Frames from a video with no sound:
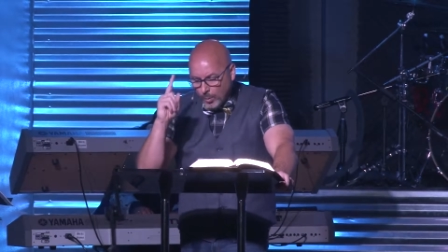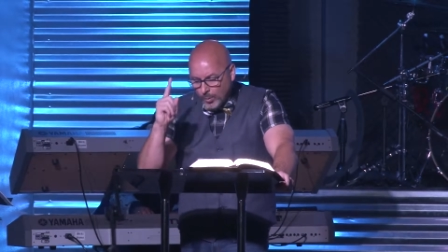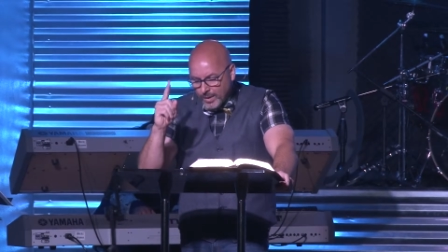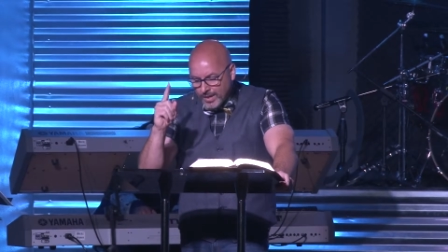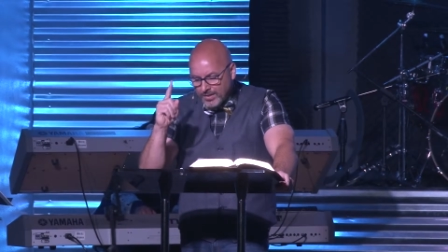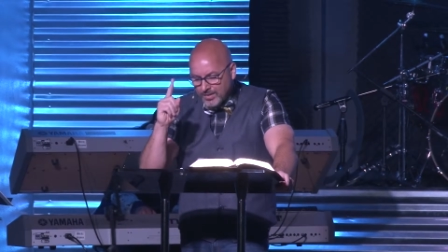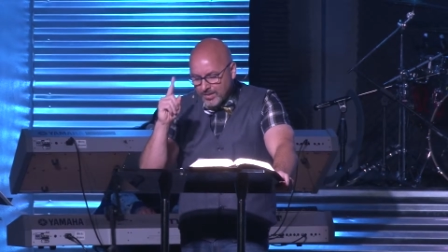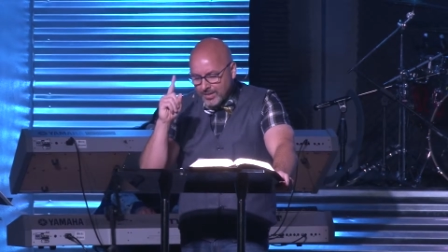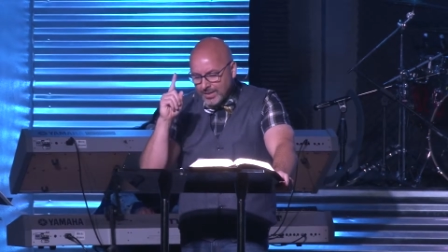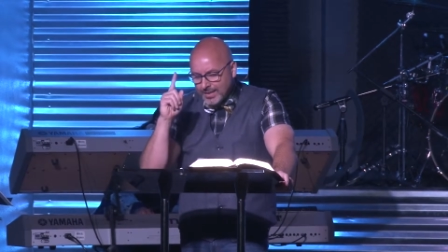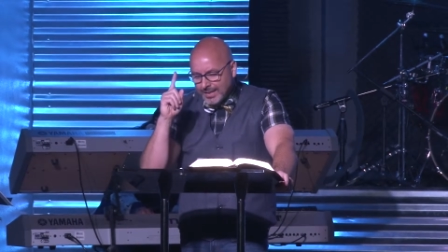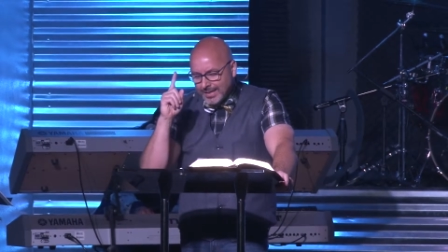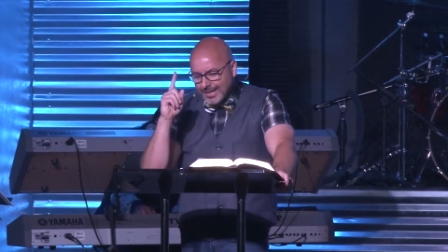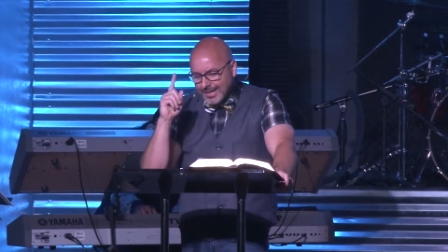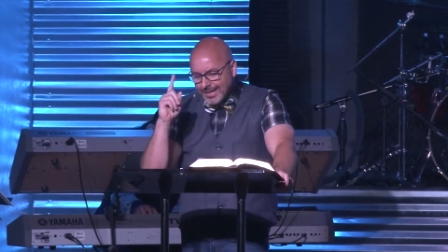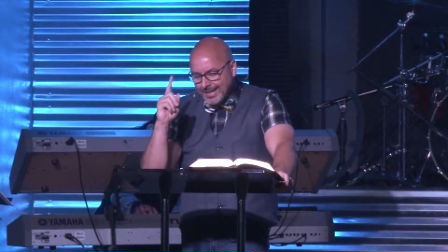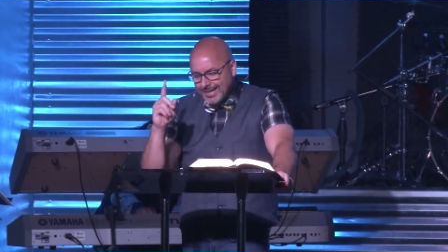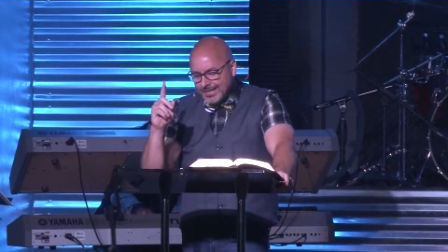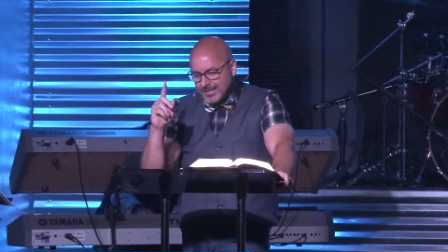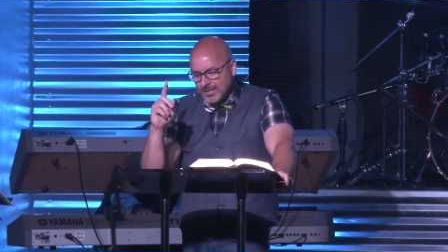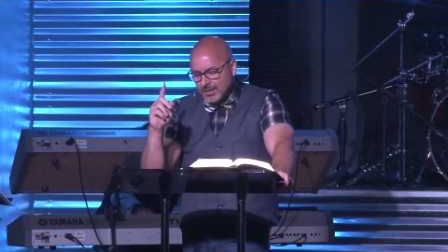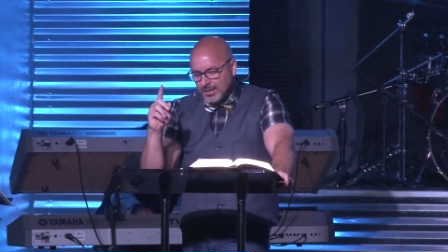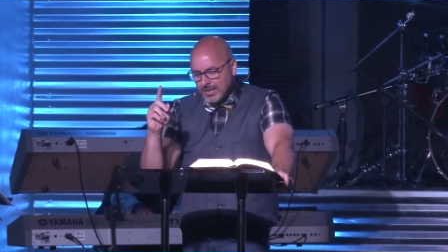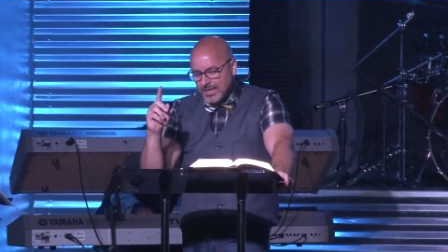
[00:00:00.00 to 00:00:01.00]
When the
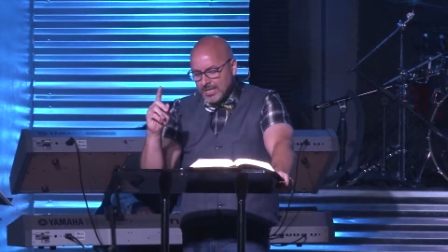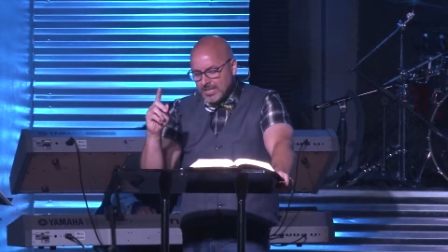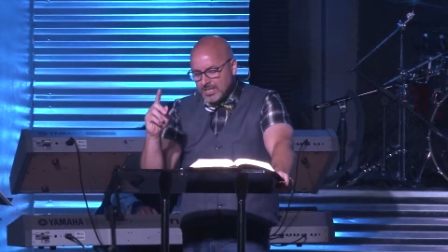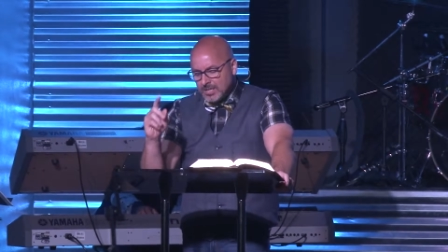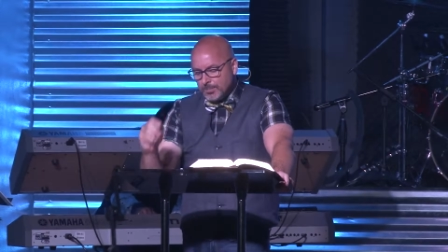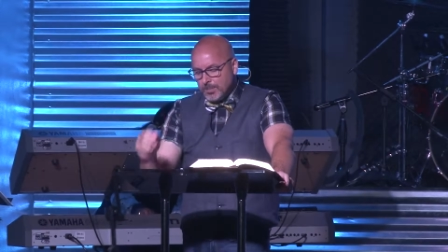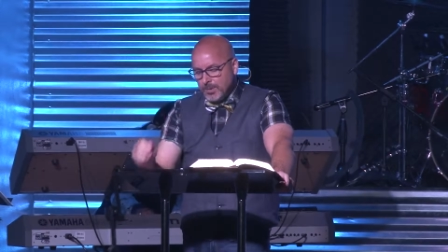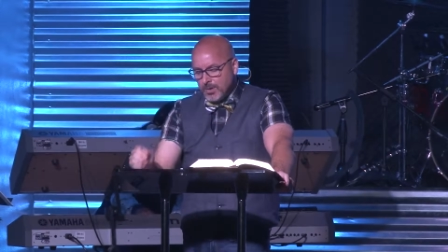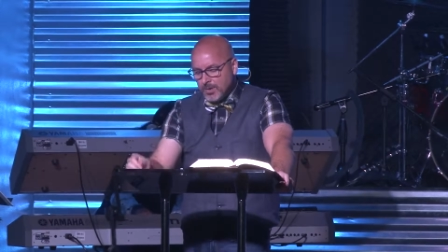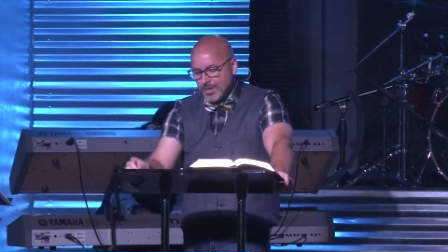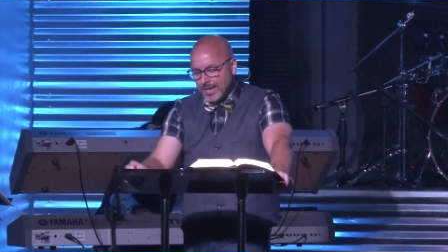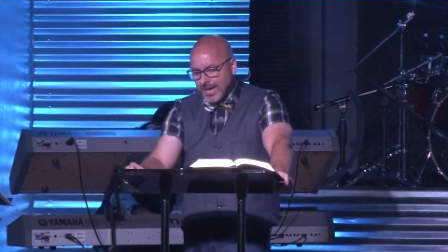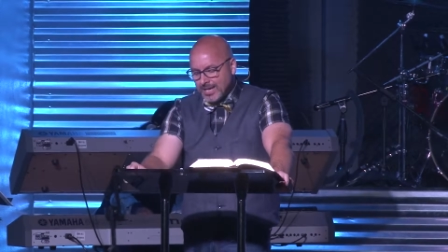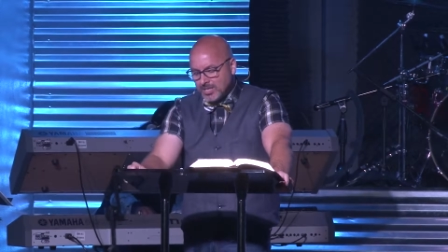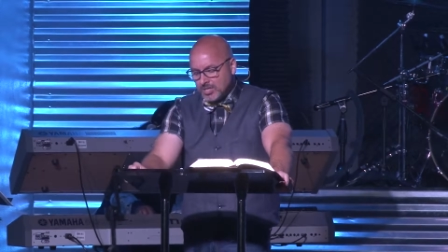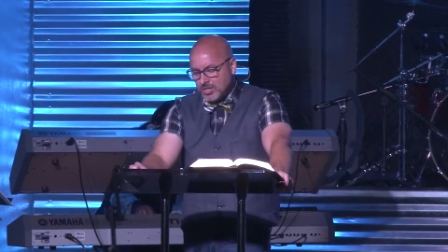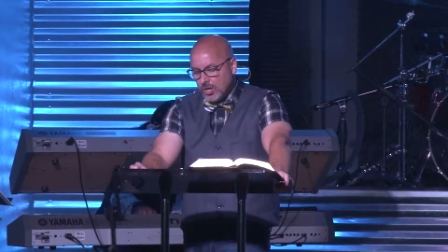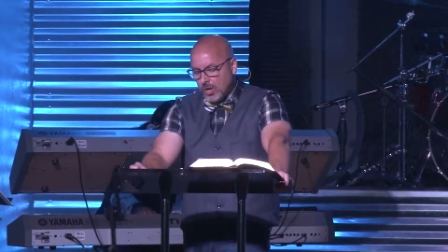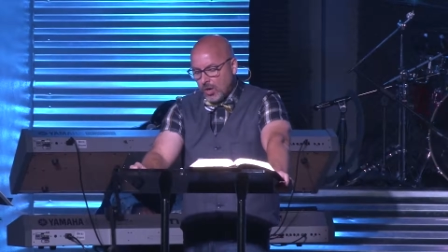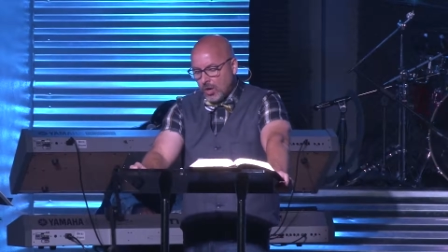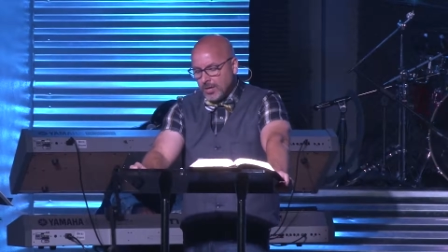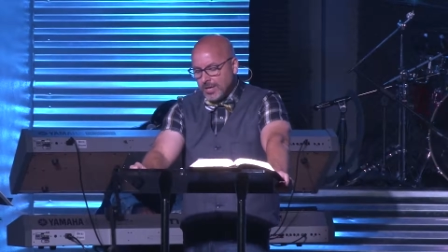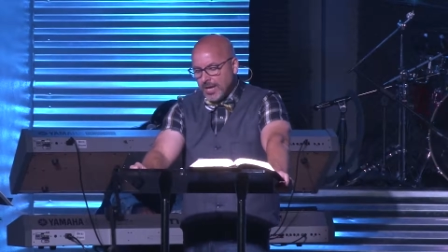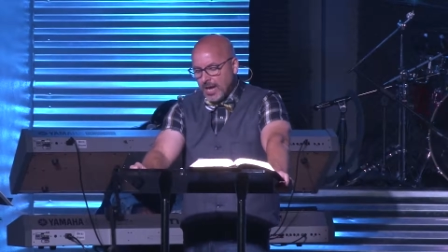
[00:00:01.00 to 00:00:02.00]
unclean spirit has
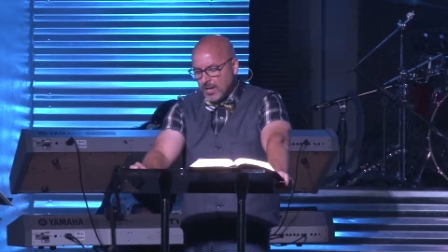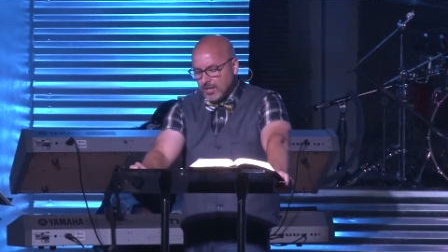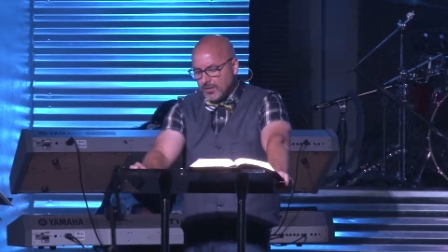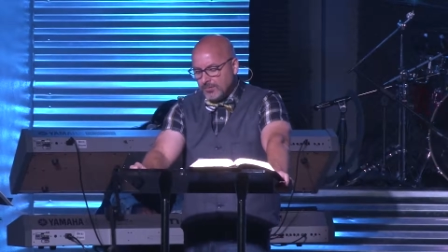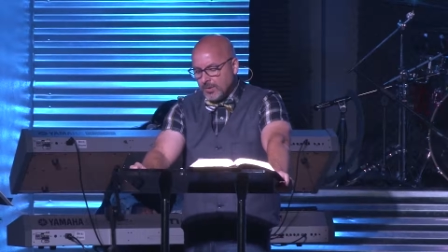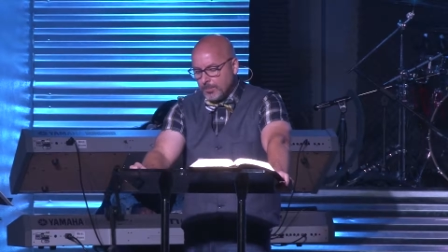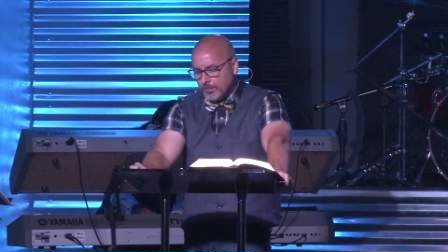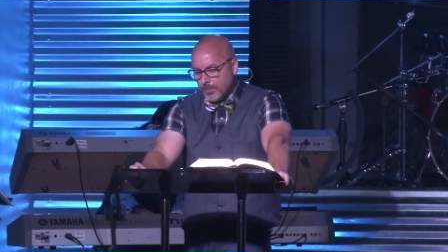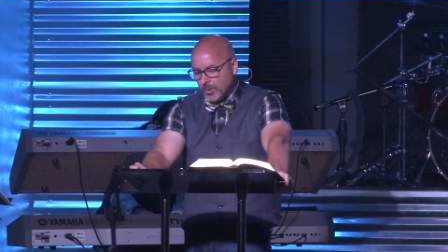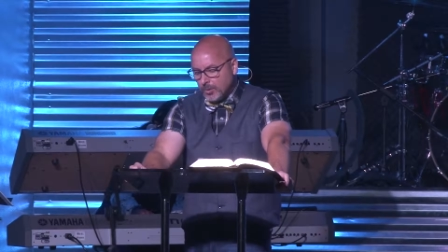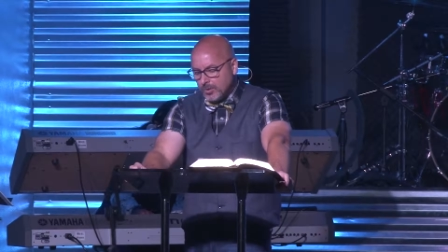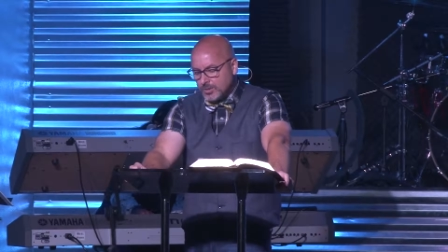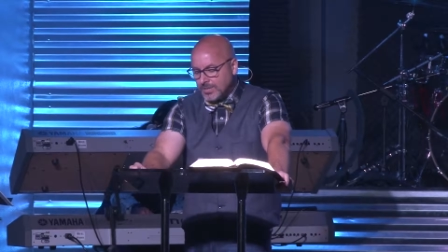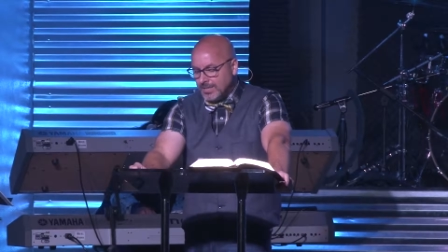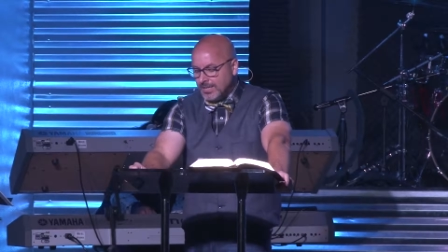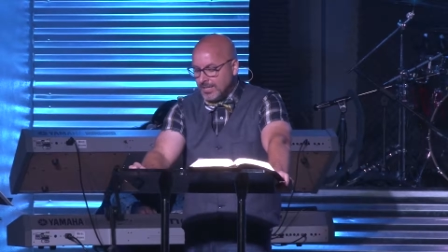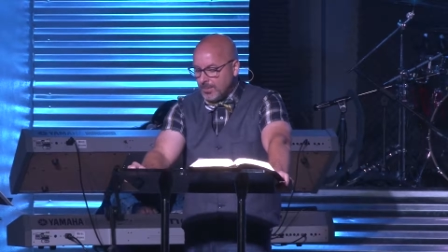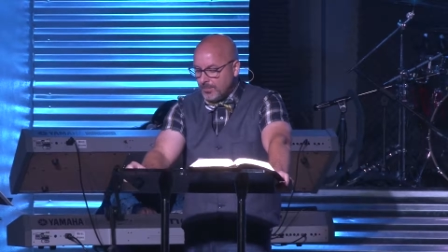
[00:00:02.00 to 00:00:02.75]
gone out of a person,